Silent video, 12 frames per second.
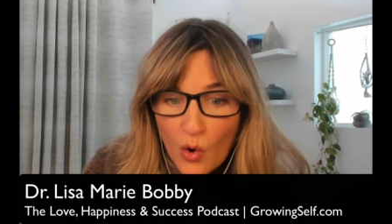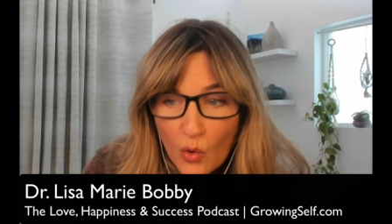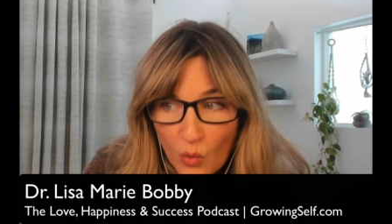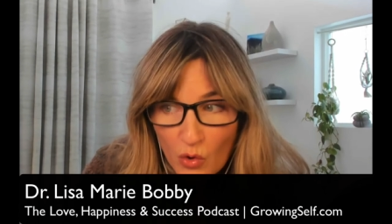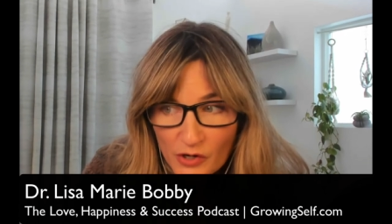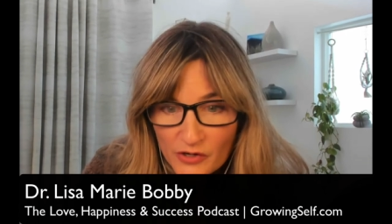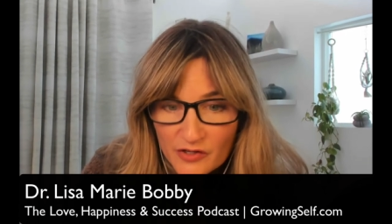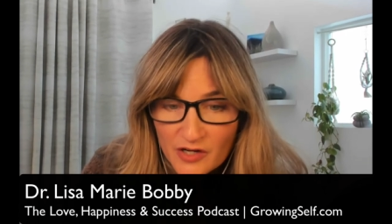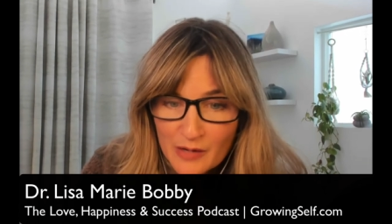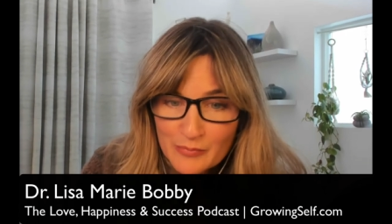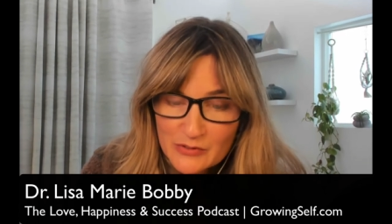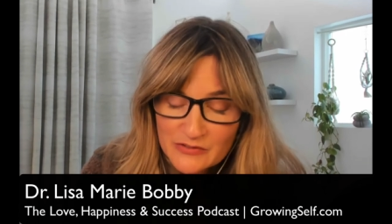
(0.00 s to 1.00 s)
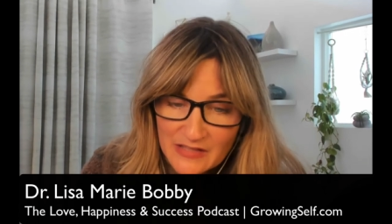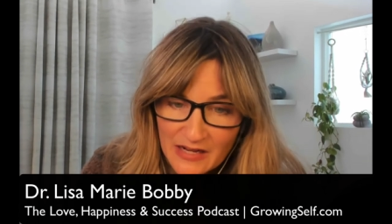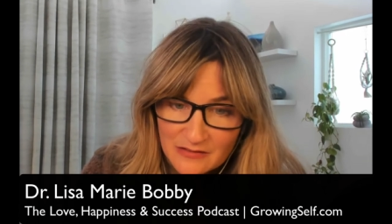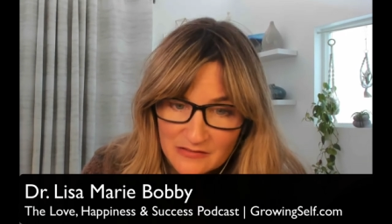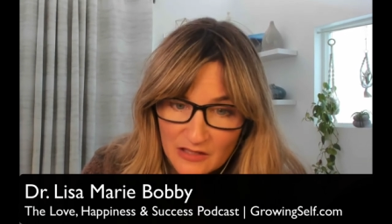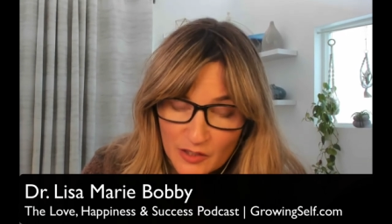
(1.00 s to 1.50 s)
Or the couples
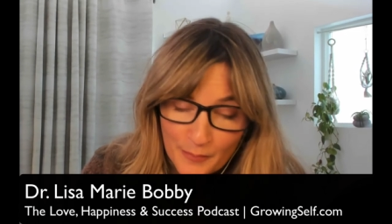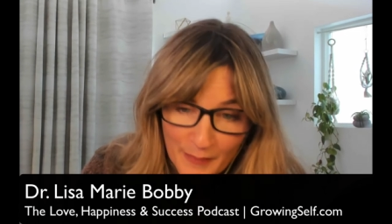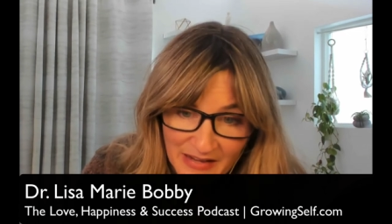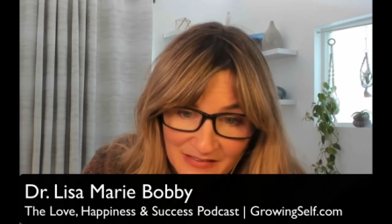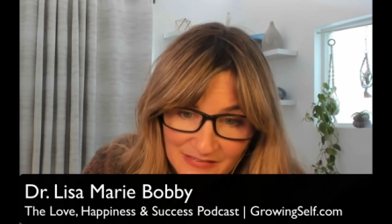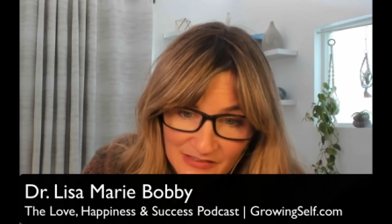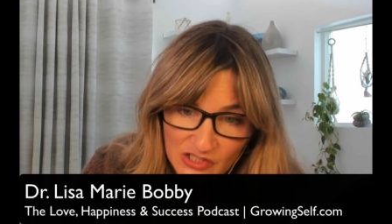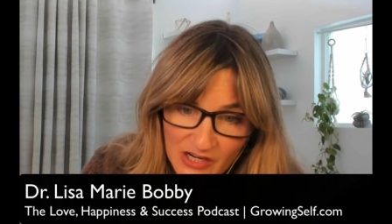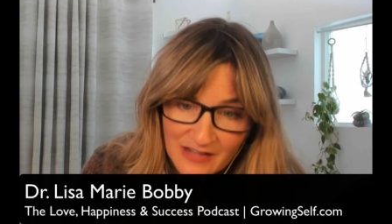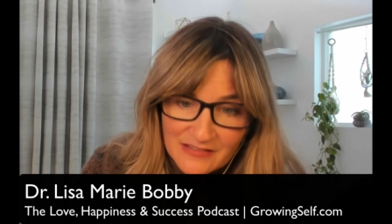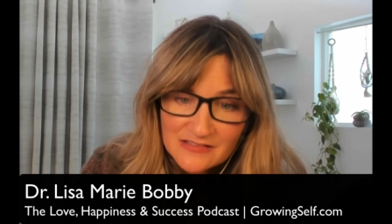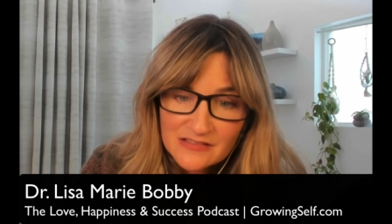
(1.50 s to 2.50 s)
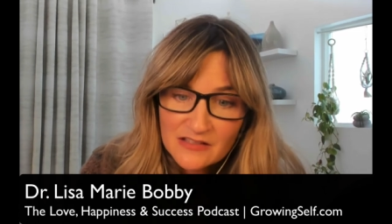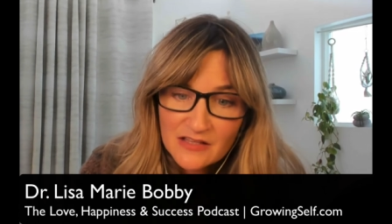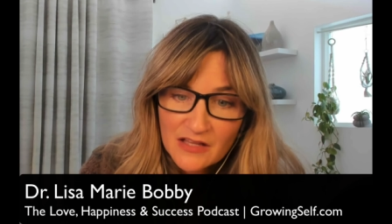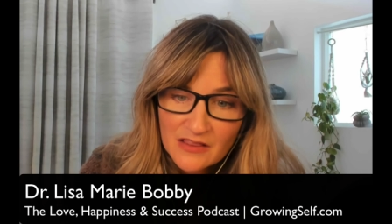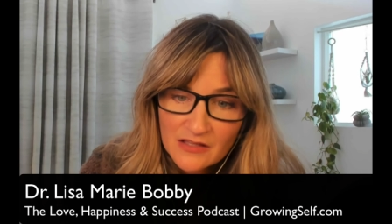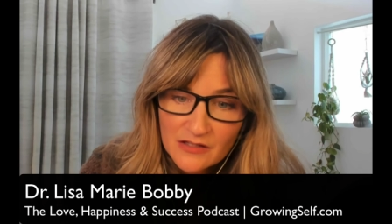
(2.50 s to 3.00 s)
counselor may suggest
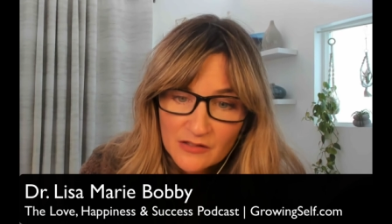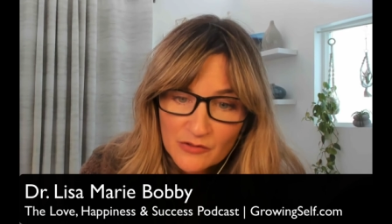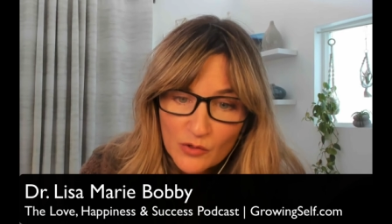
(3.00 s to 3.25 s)
that the,